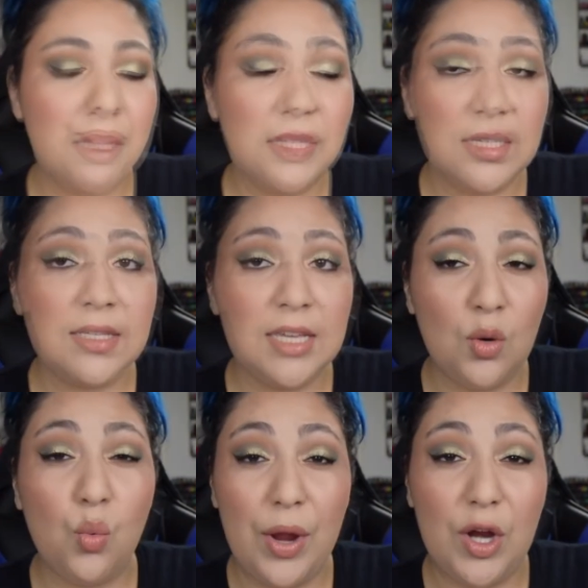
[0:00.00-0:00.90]
It does say
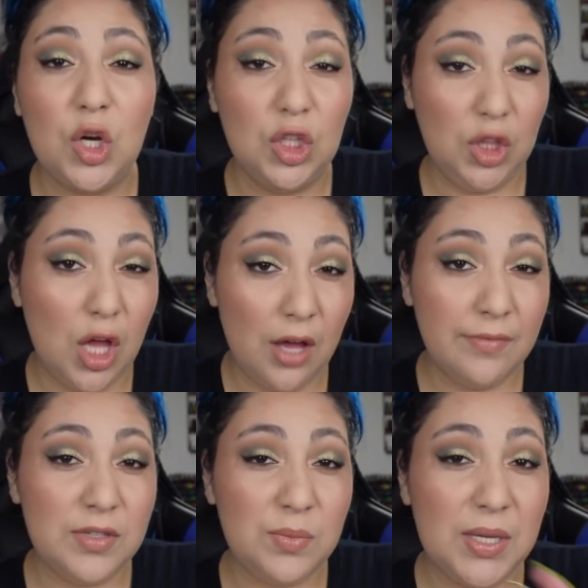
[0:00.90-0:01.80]
to wear
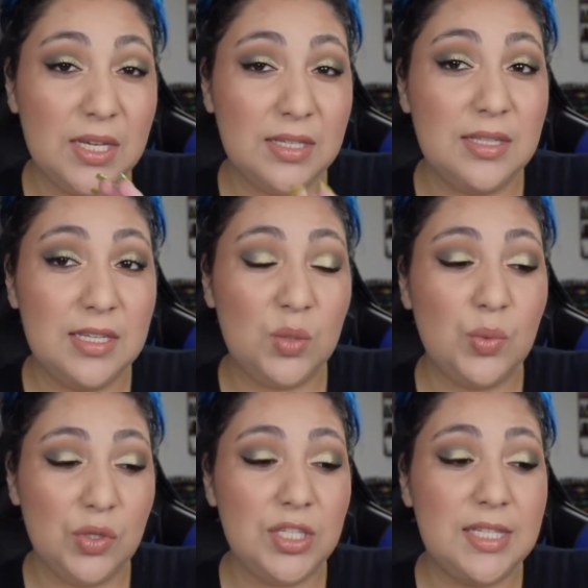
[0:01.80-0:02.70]
gloves because this
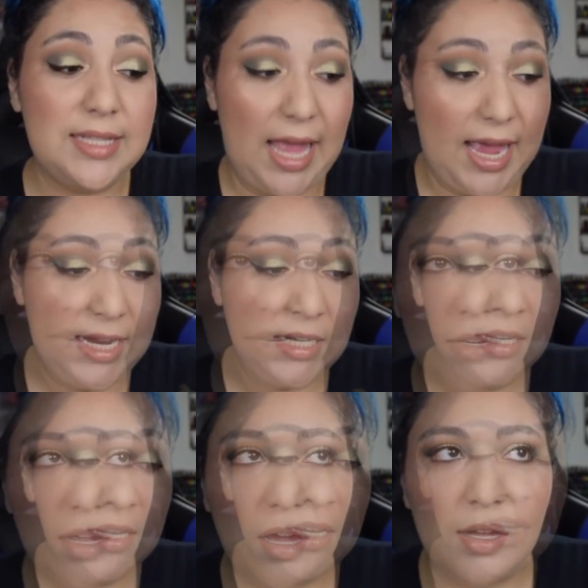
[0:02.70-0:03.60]
will stain.
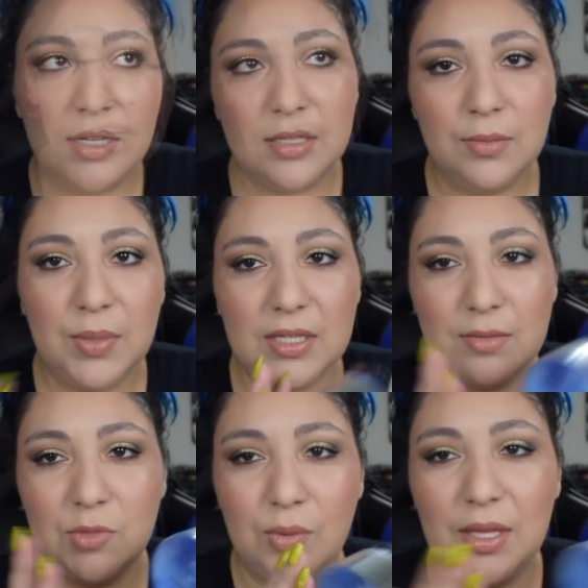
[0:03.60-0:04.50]
Honestly, because
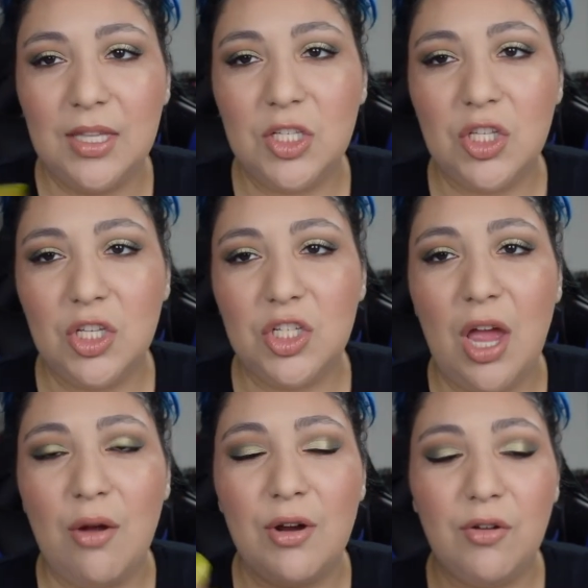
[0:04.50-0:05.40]
I'm doing this in the
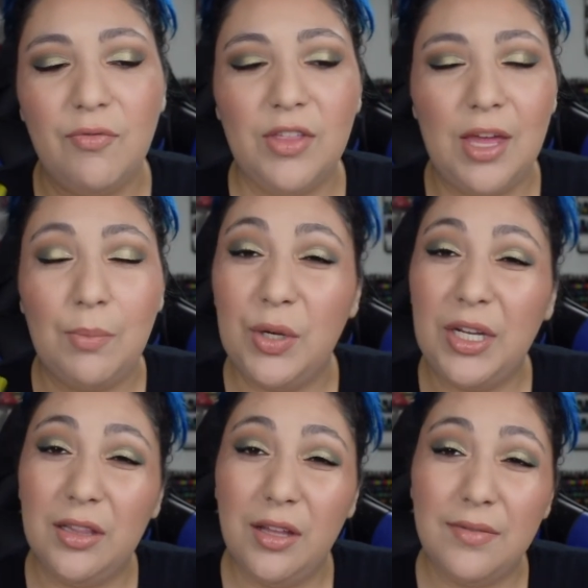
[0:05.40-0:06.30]
shower, I don't feel like
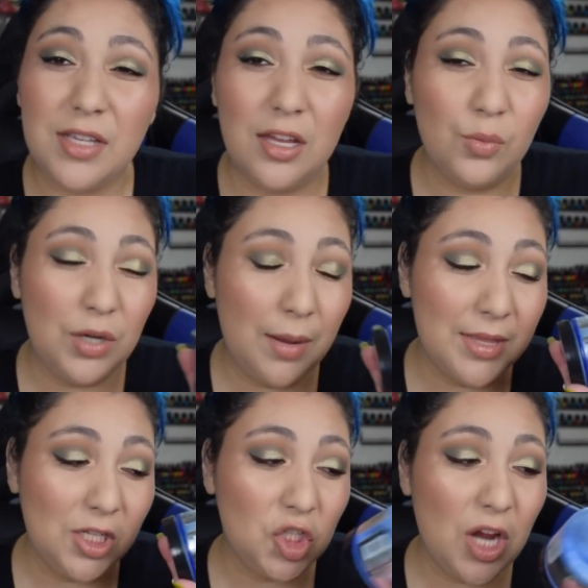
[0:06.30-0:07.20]
putting gloves on when I'm
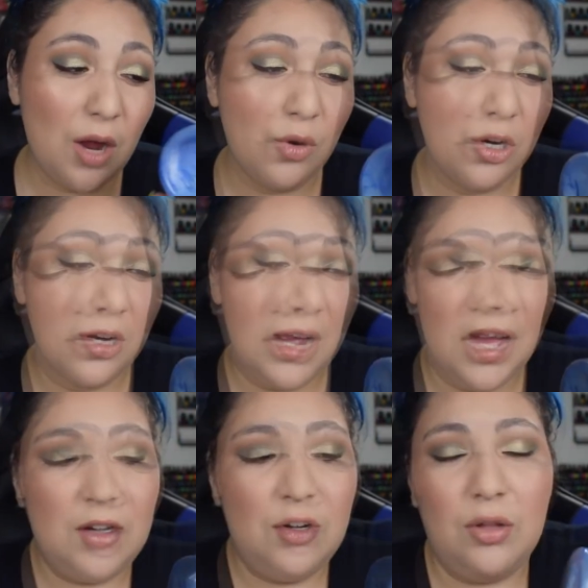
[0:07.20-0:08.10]
in the shower.
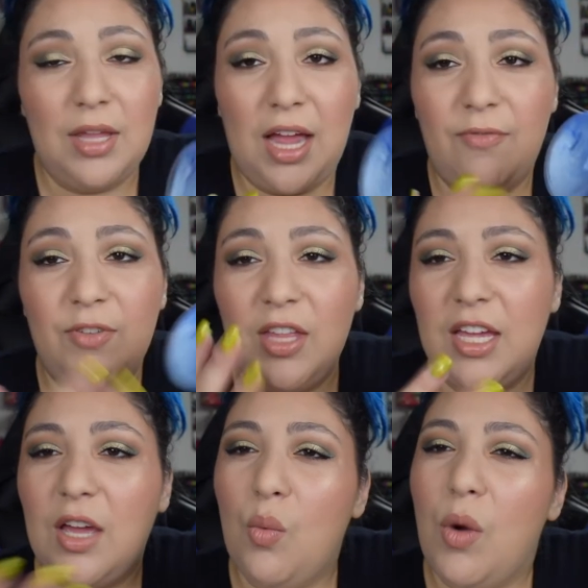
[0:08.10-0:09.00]
I don't know, like I feel
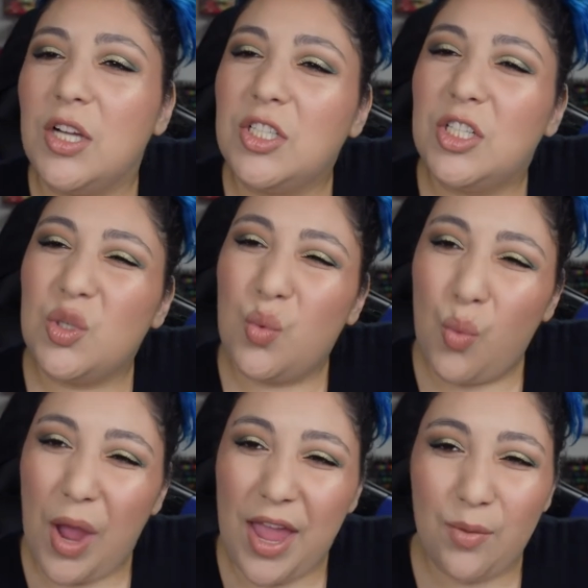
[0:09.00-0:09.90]
like it washes
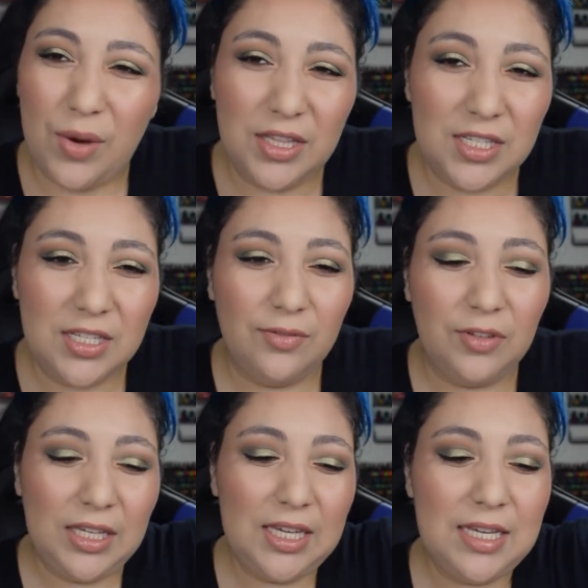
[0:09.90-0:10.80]
away
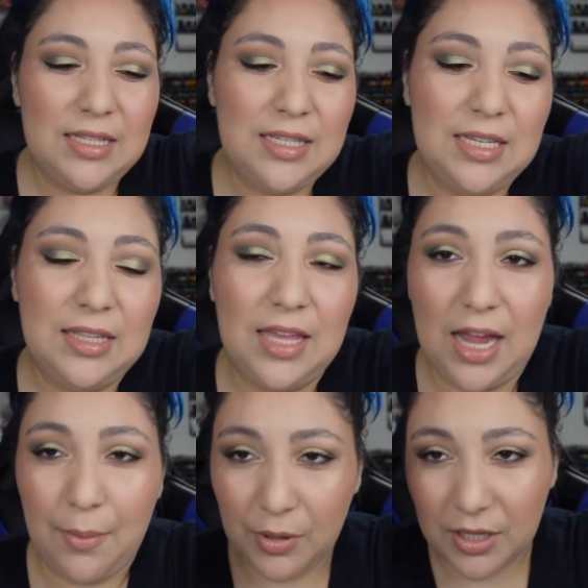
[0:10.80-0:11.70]
relatively easy.
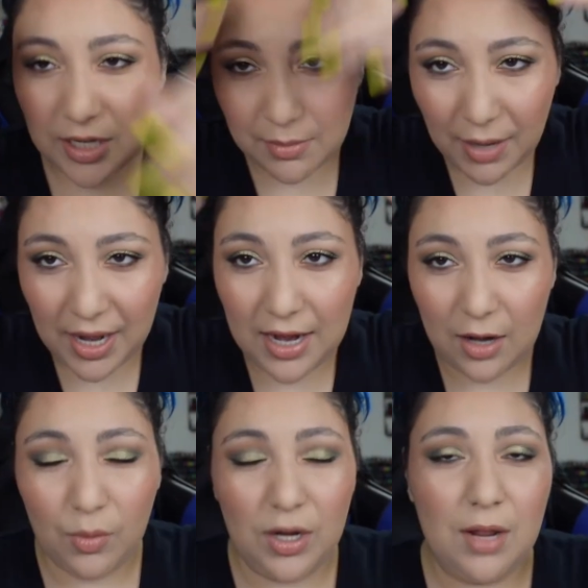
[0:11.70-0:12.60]
Like I put it in my
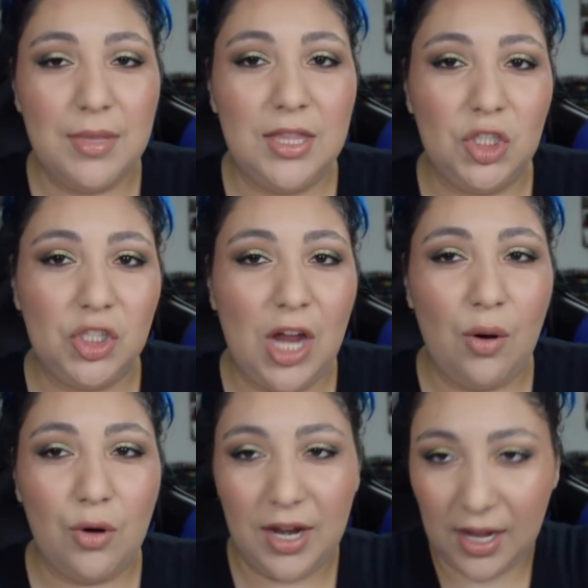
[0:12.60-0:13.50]
hair when I'm in the
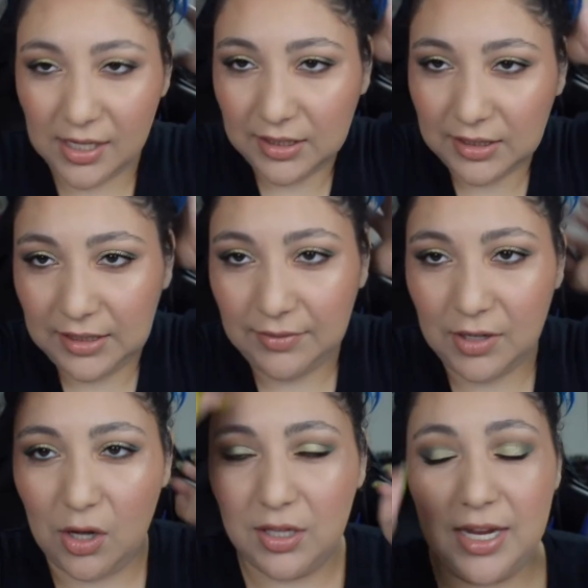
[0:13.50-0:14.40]
shower and kind of leave it
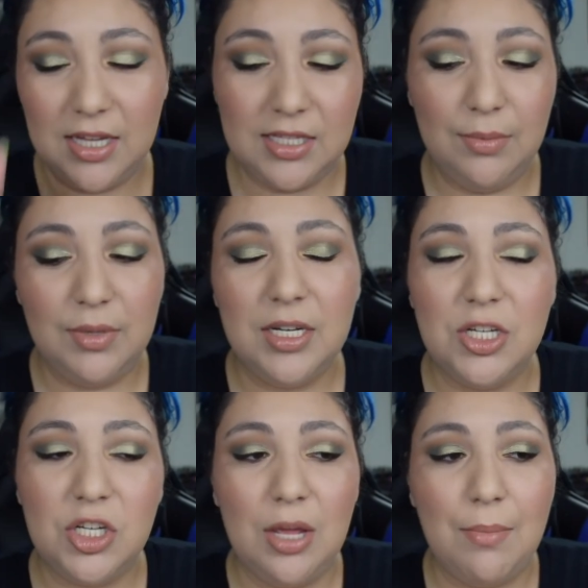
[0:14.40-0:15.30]
on like a deep
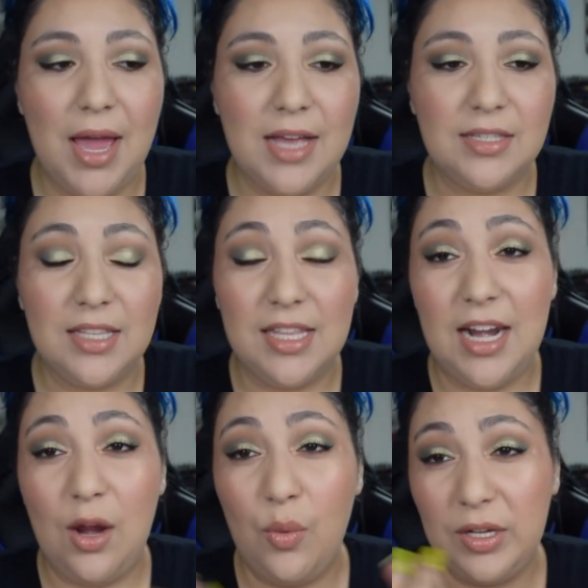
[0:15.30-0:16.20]
conditioning mask and
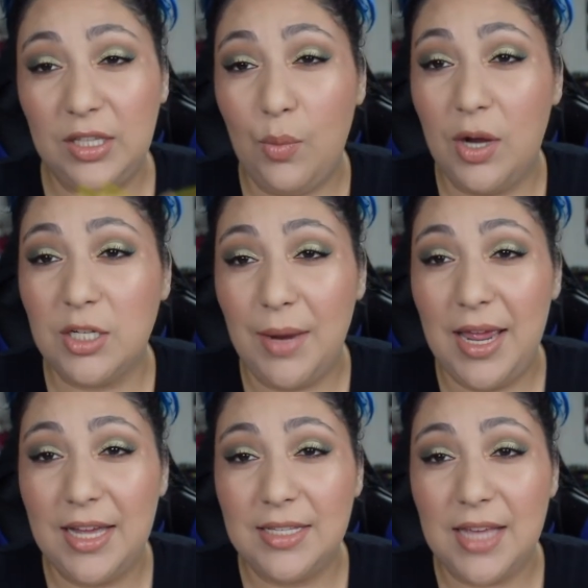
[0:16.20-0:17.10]
then I quickly wash my
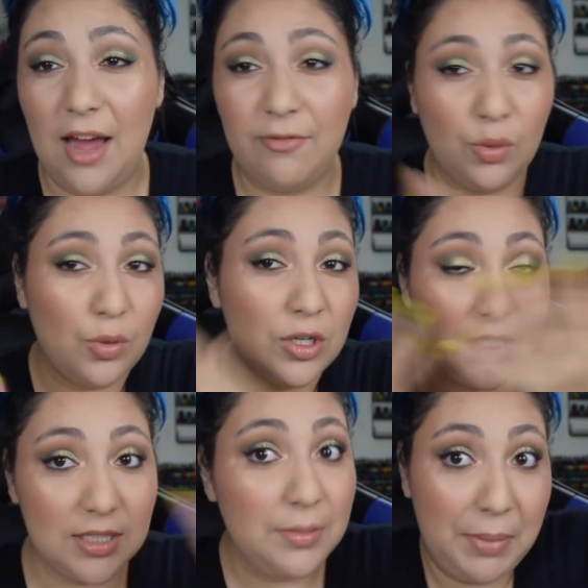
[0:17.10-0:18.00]
hands
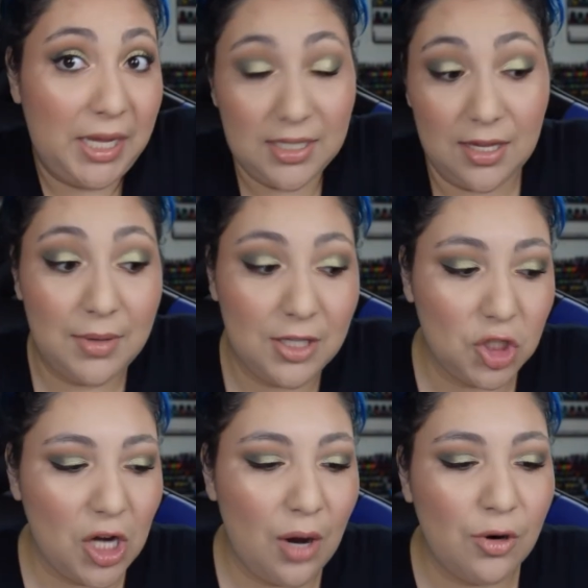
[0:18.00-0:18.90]
afterwards because I'm in the
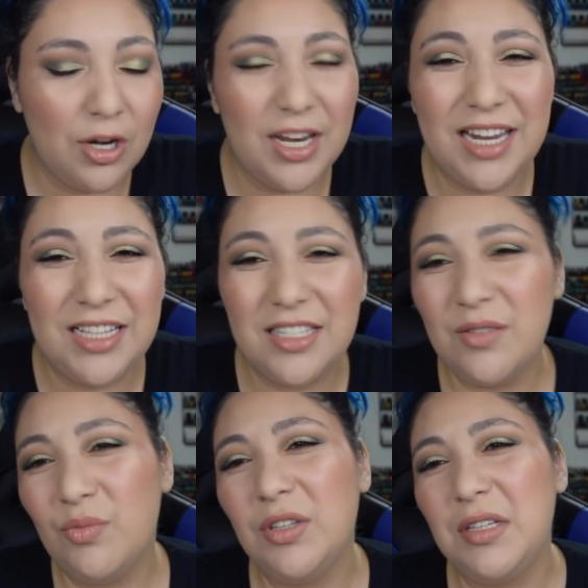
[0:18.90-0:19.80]
shower and it
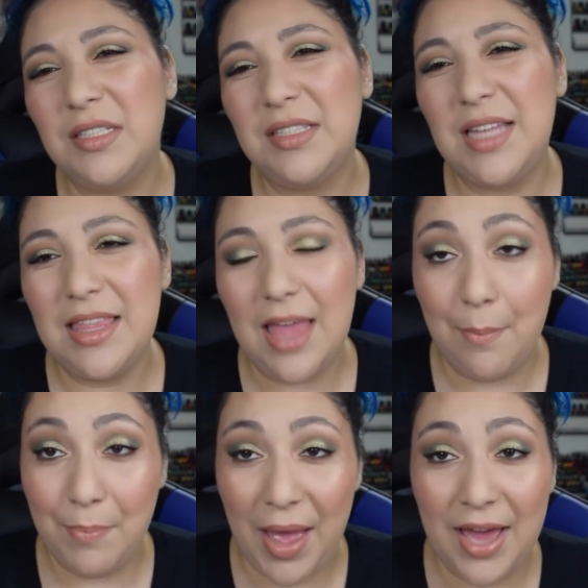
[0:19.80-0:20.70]
doesn't really stain
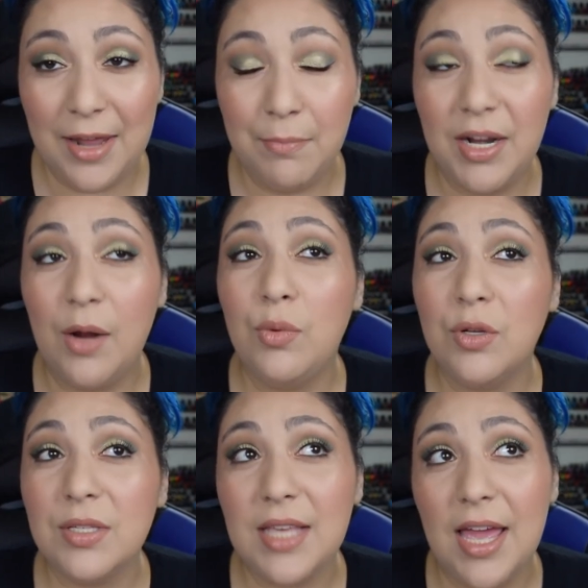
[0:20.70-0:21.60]
that bad, but I
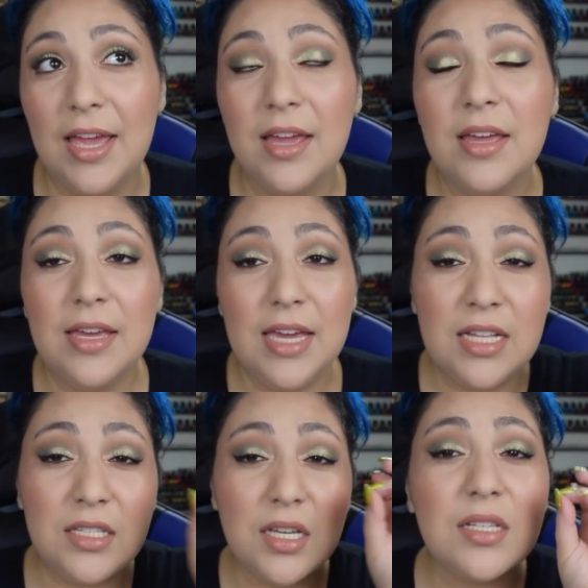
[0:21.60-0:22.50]
will say
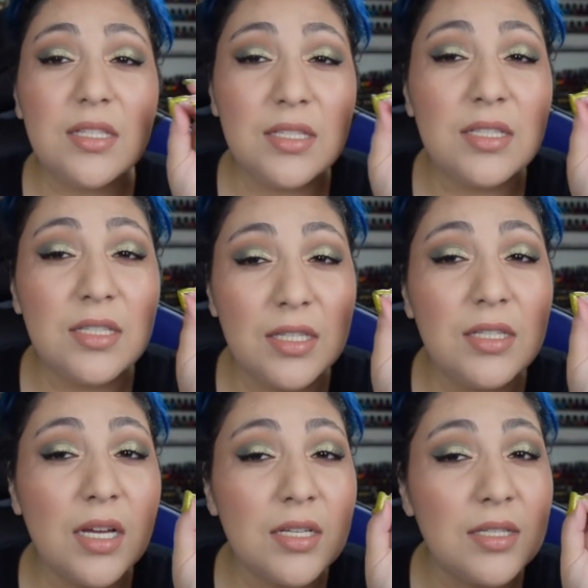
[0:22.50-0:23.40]
it does
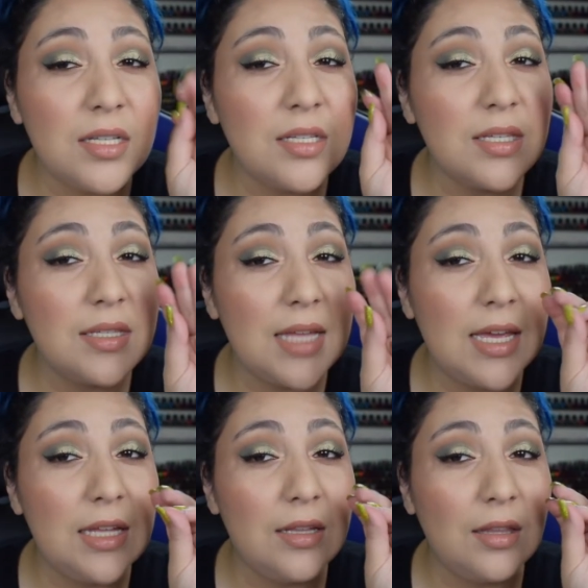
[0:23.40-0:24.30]
does tend to
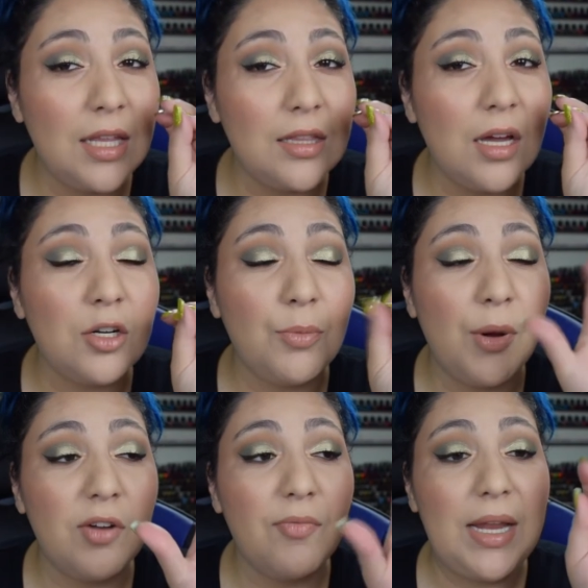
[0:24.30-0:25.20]
stain like the under
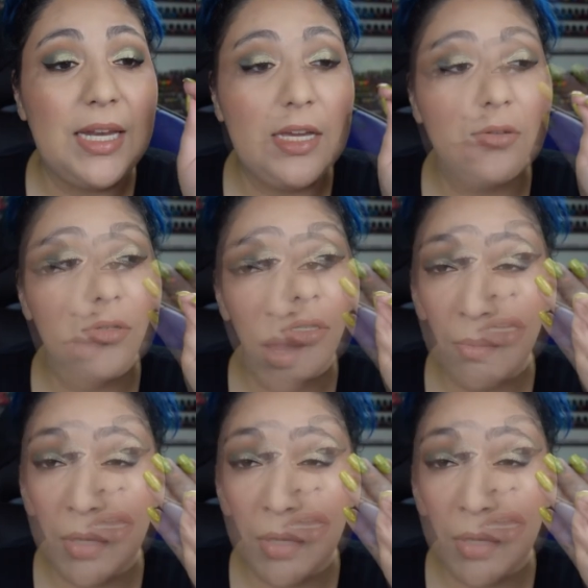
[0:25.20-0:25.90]
part of my nails.